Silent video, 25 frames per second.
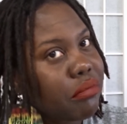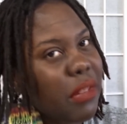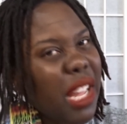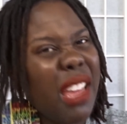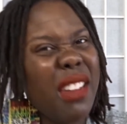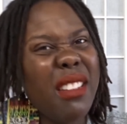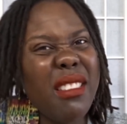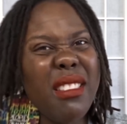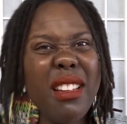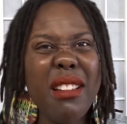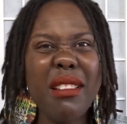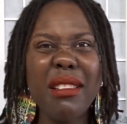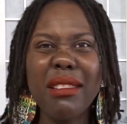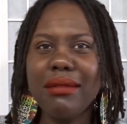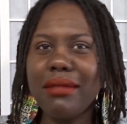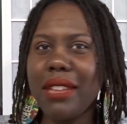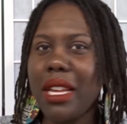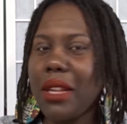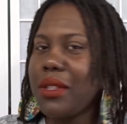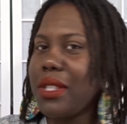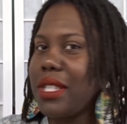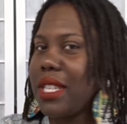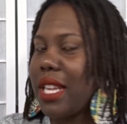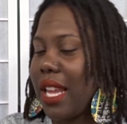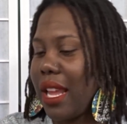I don't know,
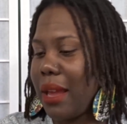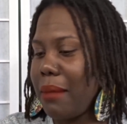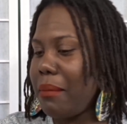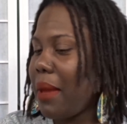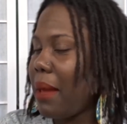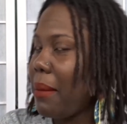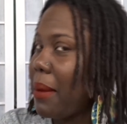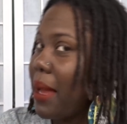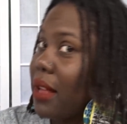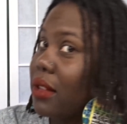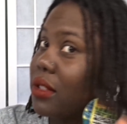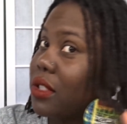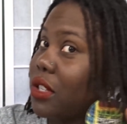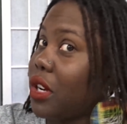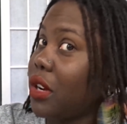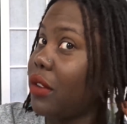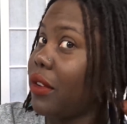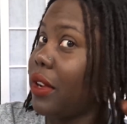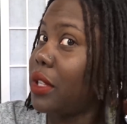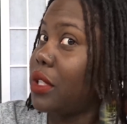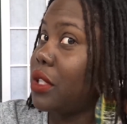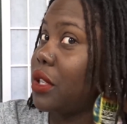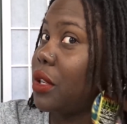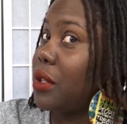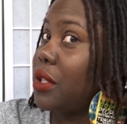I'll see. And maybe I'll turn
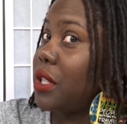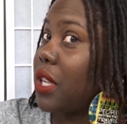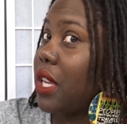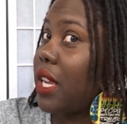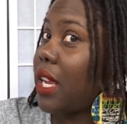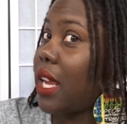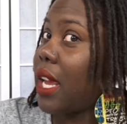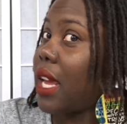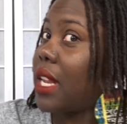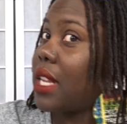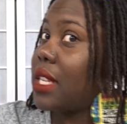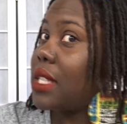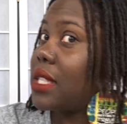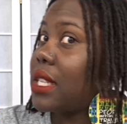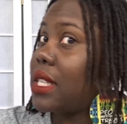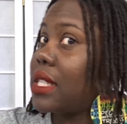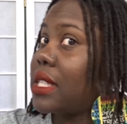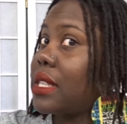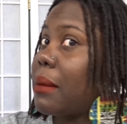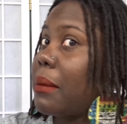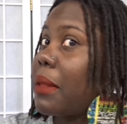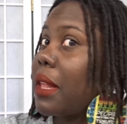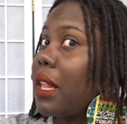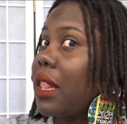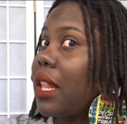around too so you can kind of see
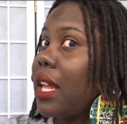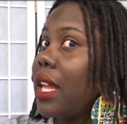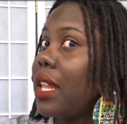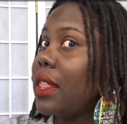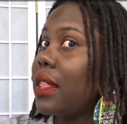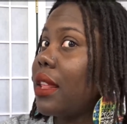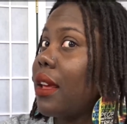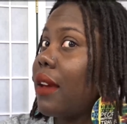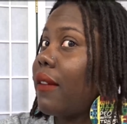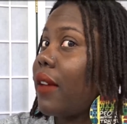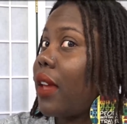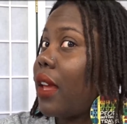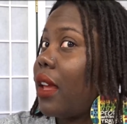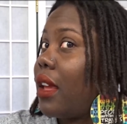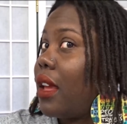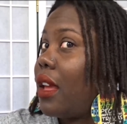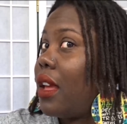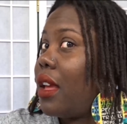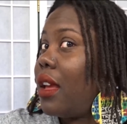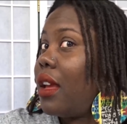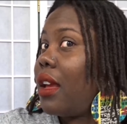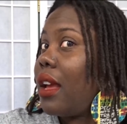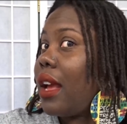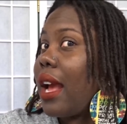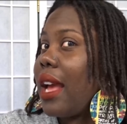some of the length of it.
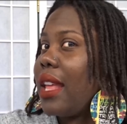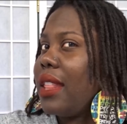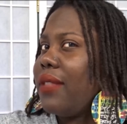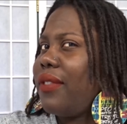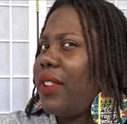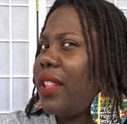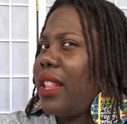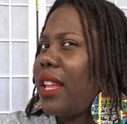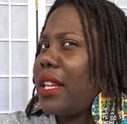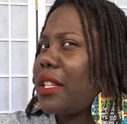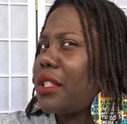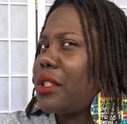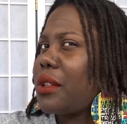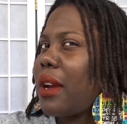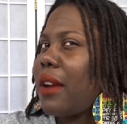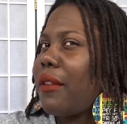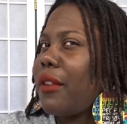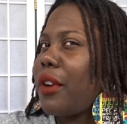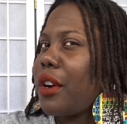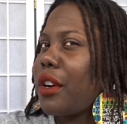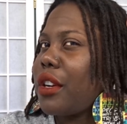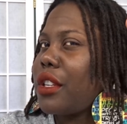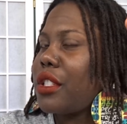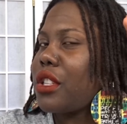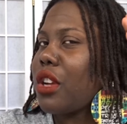I feel like too, I've
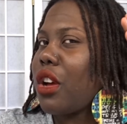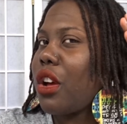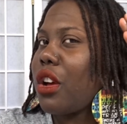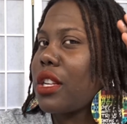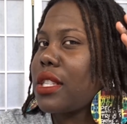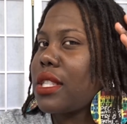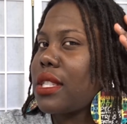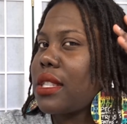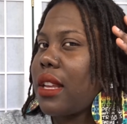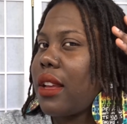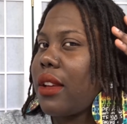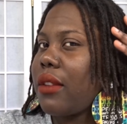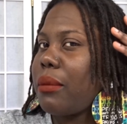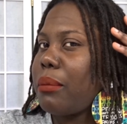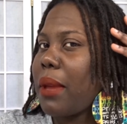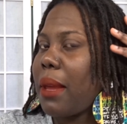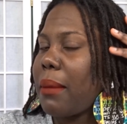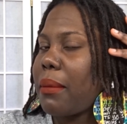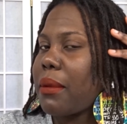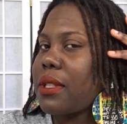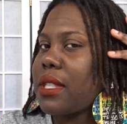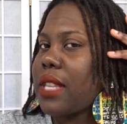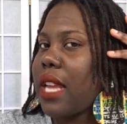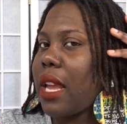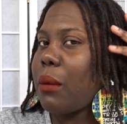heard talks of
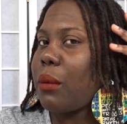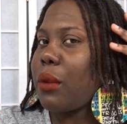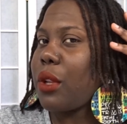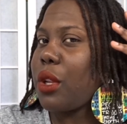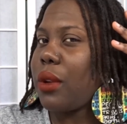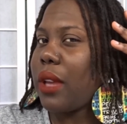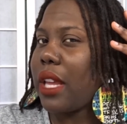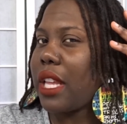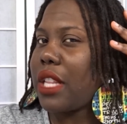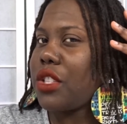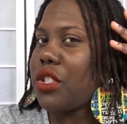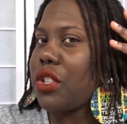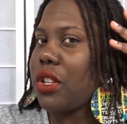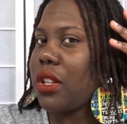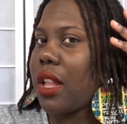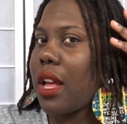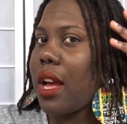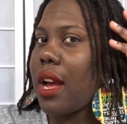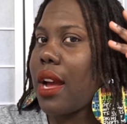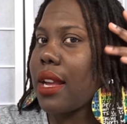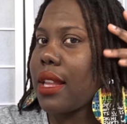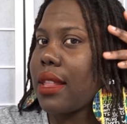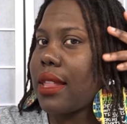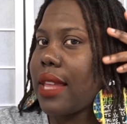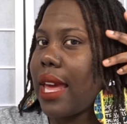people saying when you
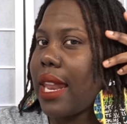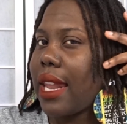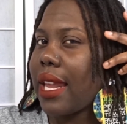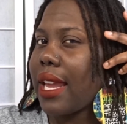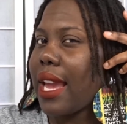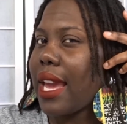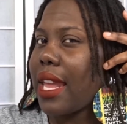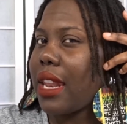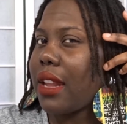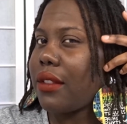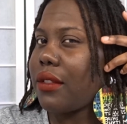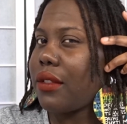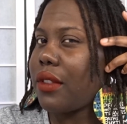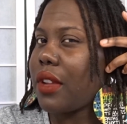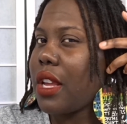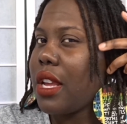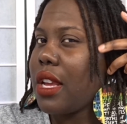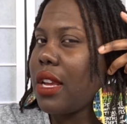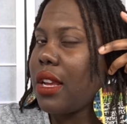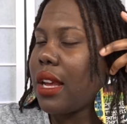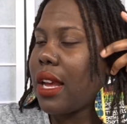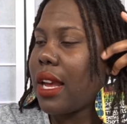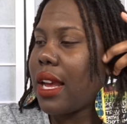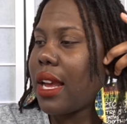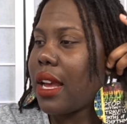interlock that it kind of
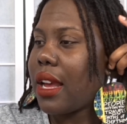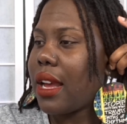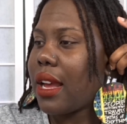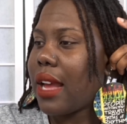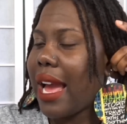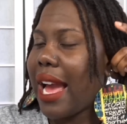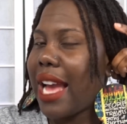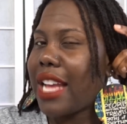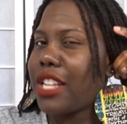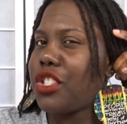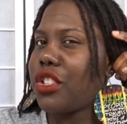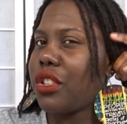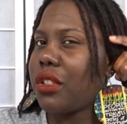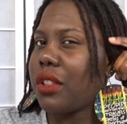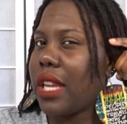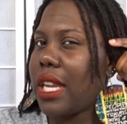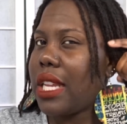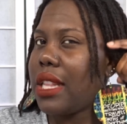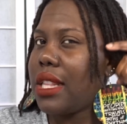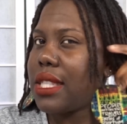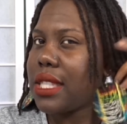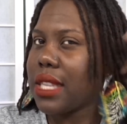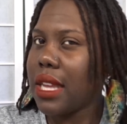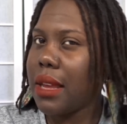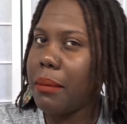hides your
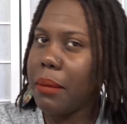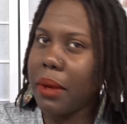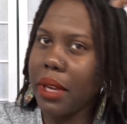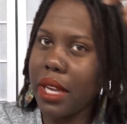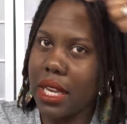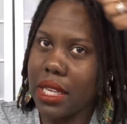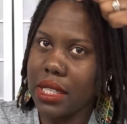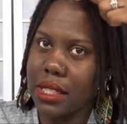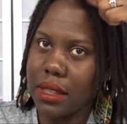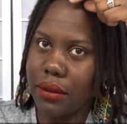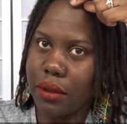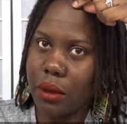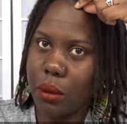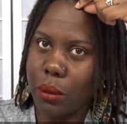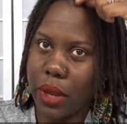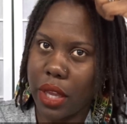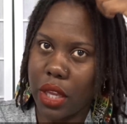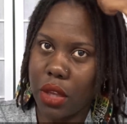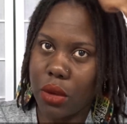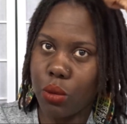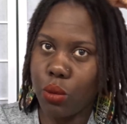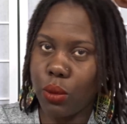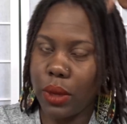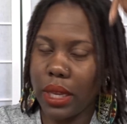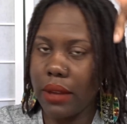length some because of the
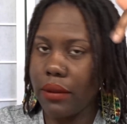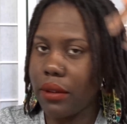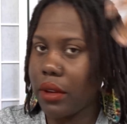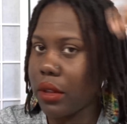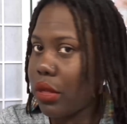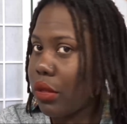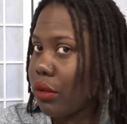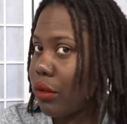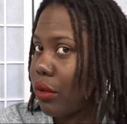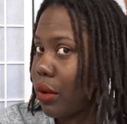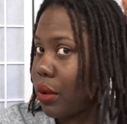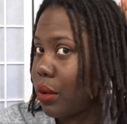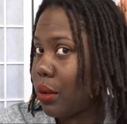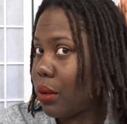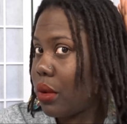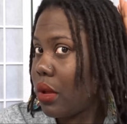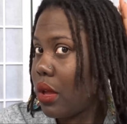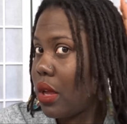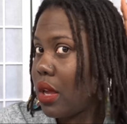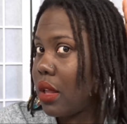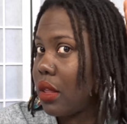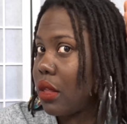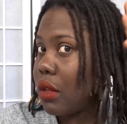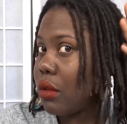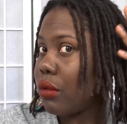way you weave it
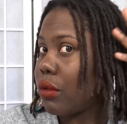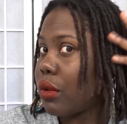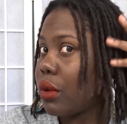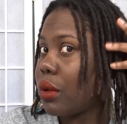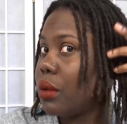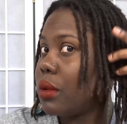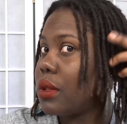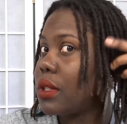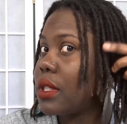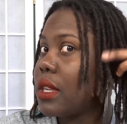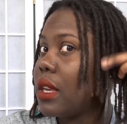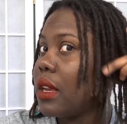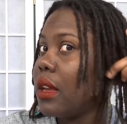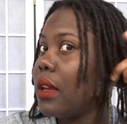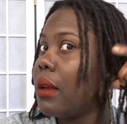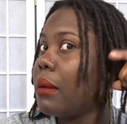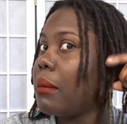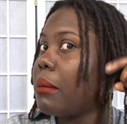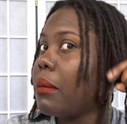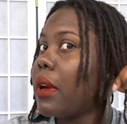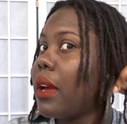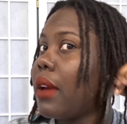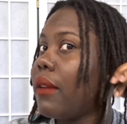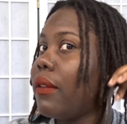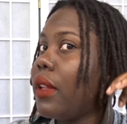through the roots.
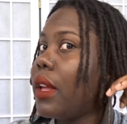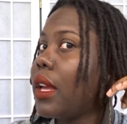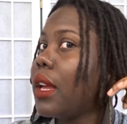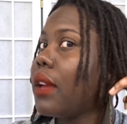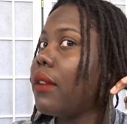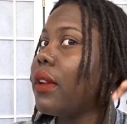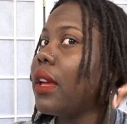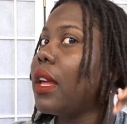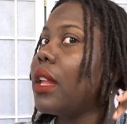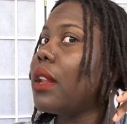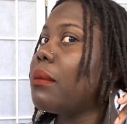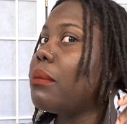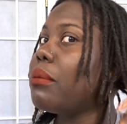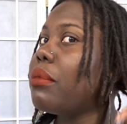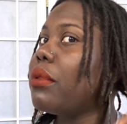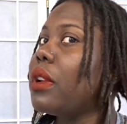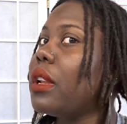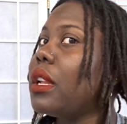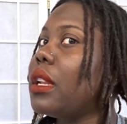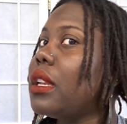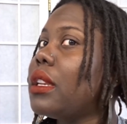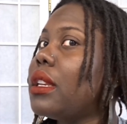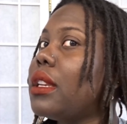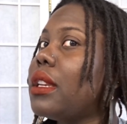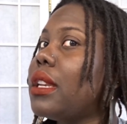But I feel like I've got a
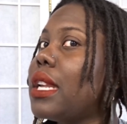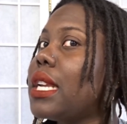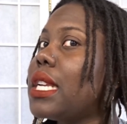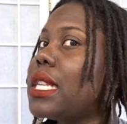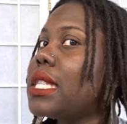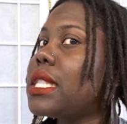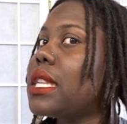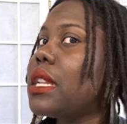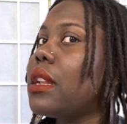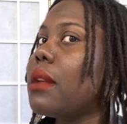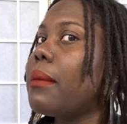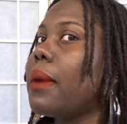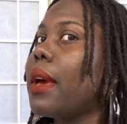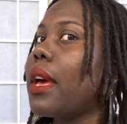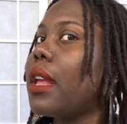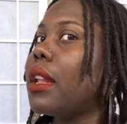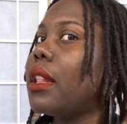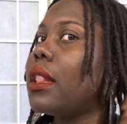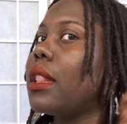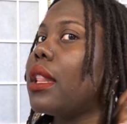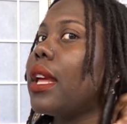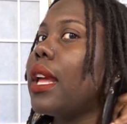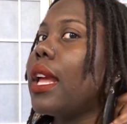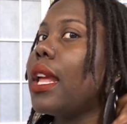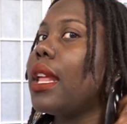pretty decent amount
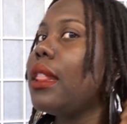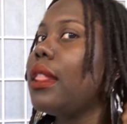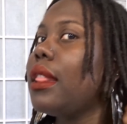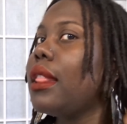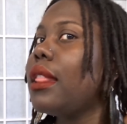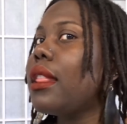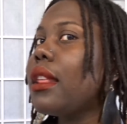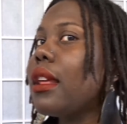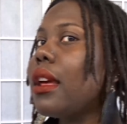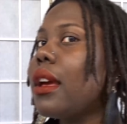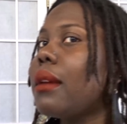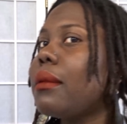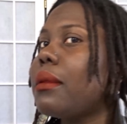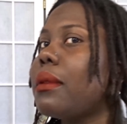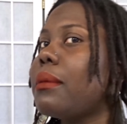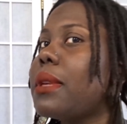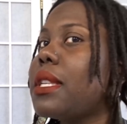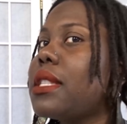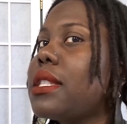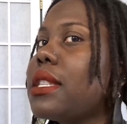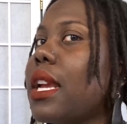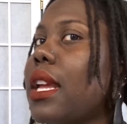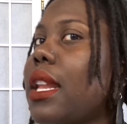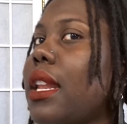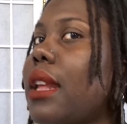of length. Let me
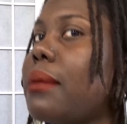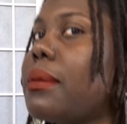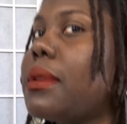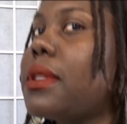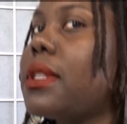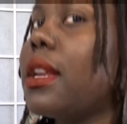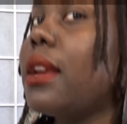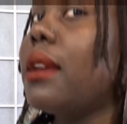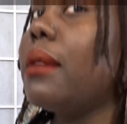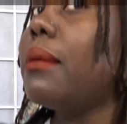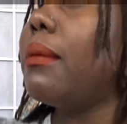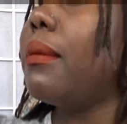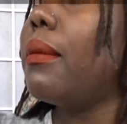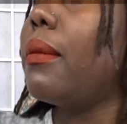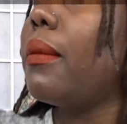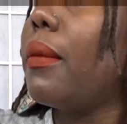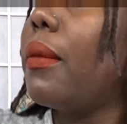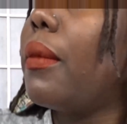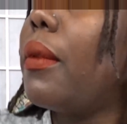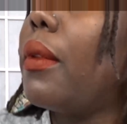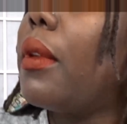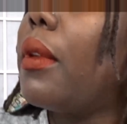stand up some.